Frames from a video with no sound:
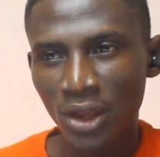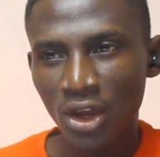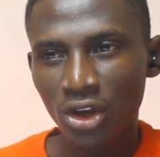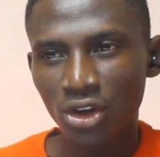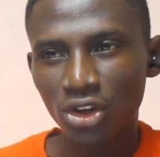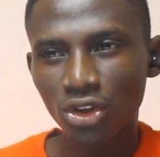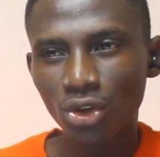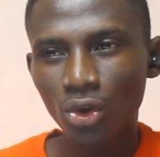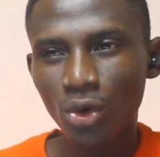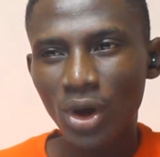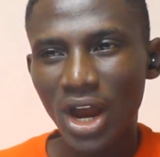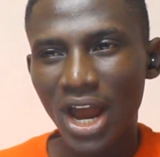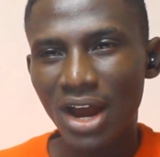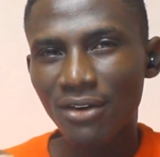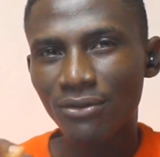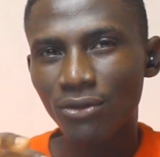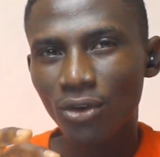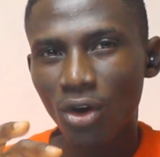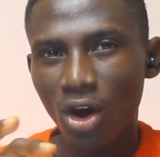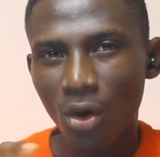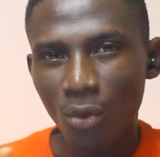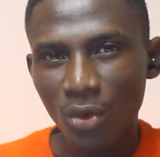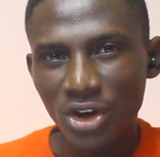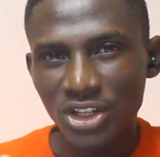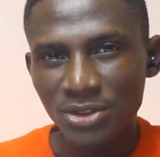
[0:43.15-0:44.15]
You know, I've
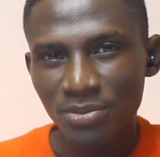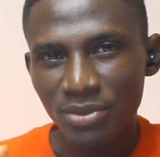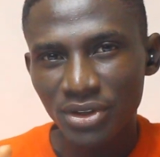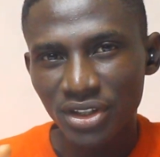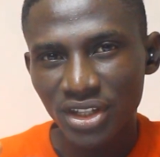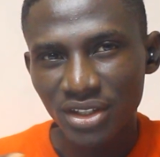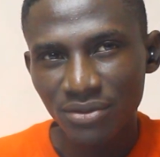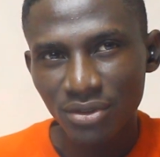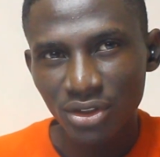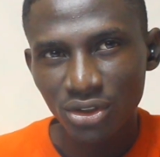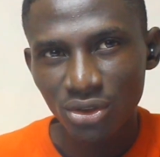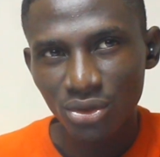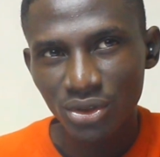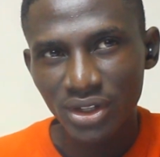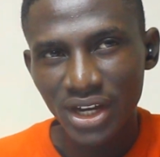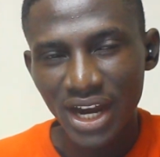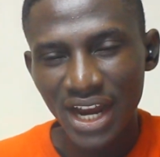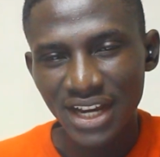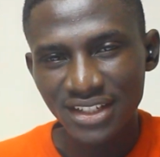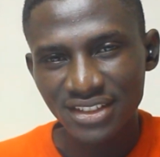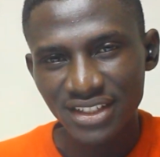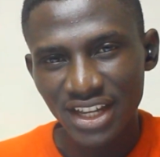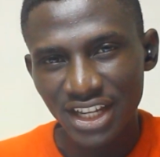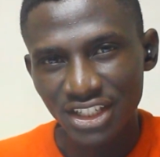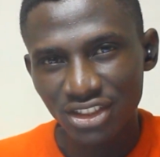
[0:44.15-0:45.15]
always been giving you
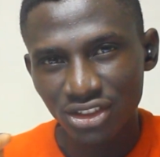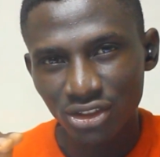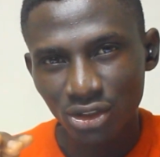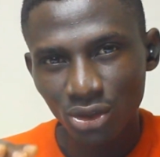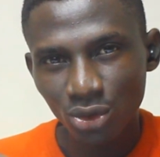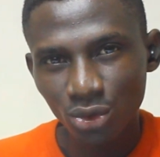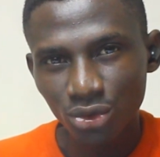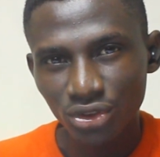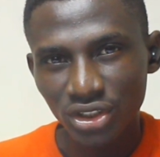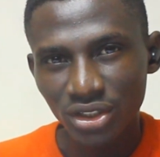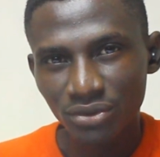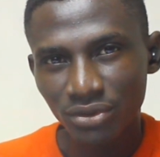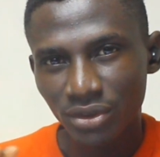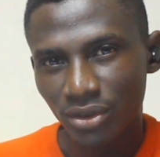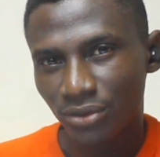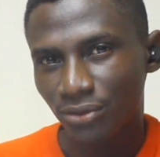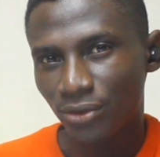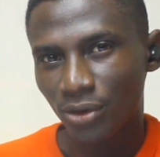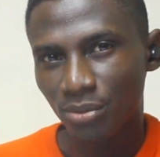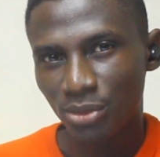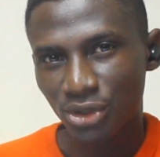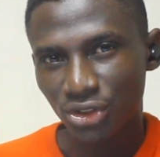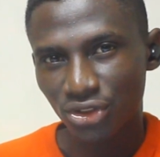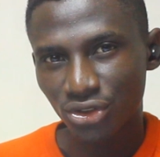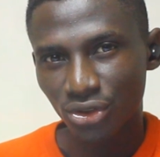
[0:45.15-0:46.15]
guys exclusive
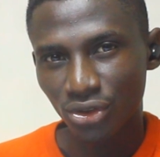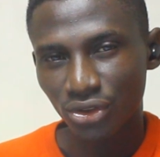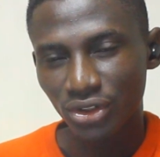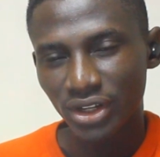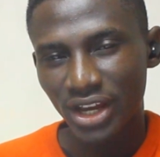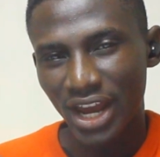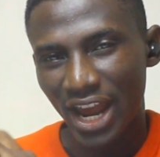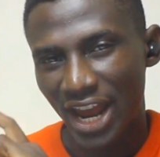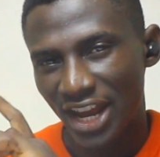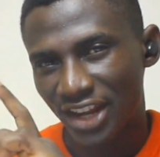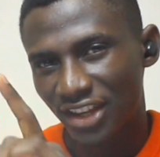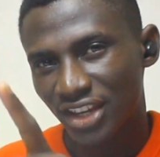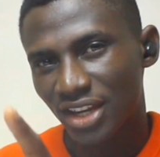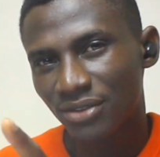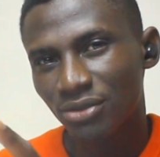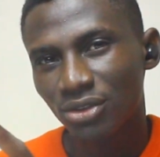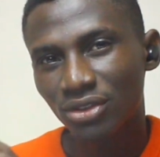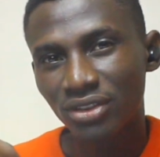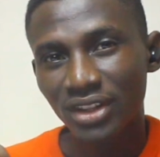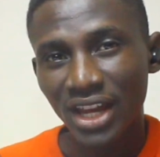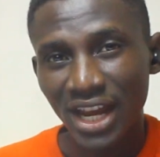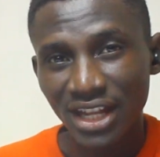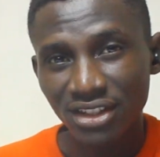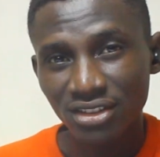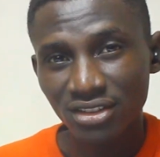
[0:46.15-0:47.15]
information. I gave you
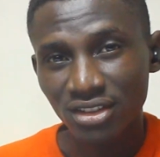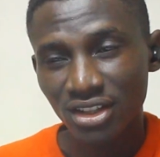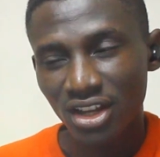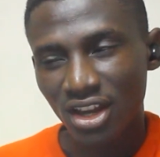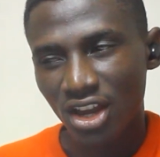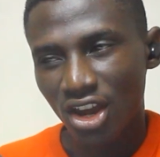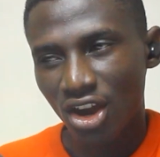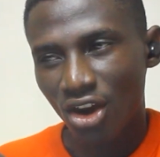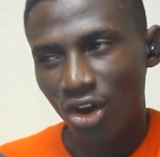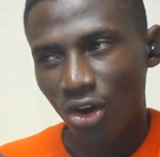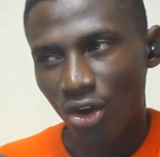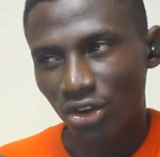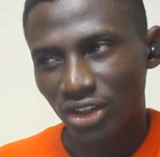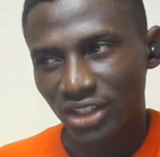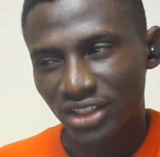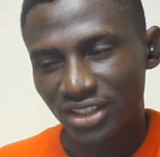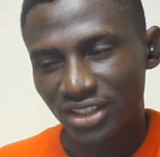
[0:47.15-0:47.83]
that on the